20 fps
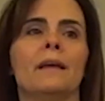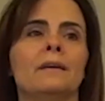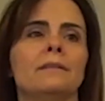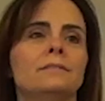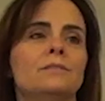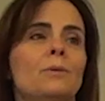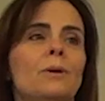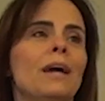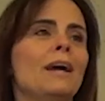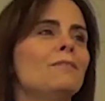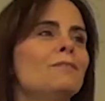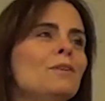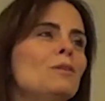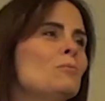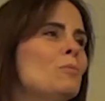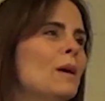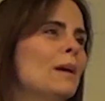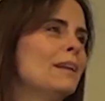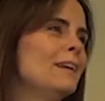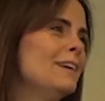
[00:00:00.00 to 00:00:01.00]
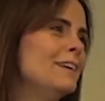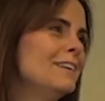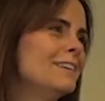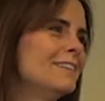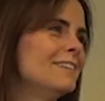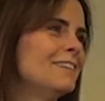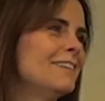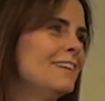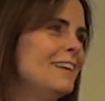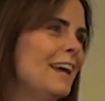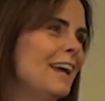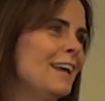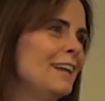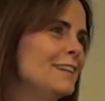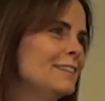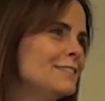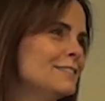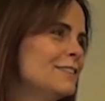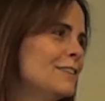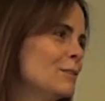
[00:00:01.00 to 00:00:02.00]
So everybody
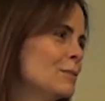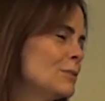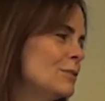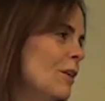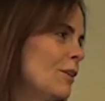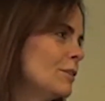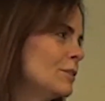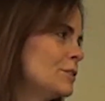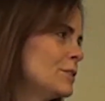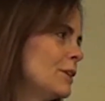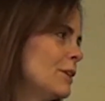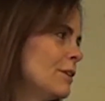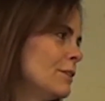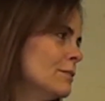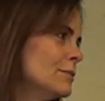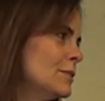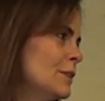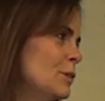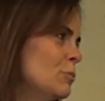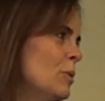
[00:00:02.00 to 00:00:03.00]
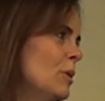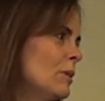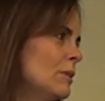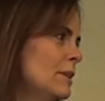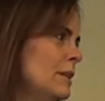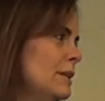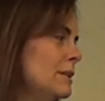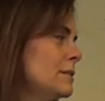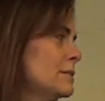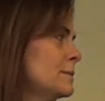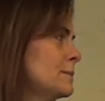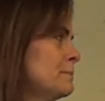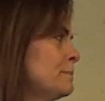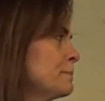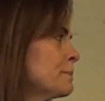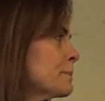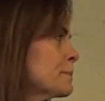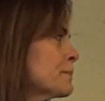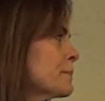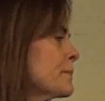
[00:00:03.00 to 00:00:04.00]
gains those knowledge, skills, and
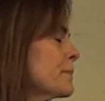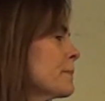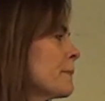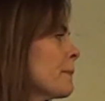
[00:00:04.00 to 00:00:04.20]
abilities.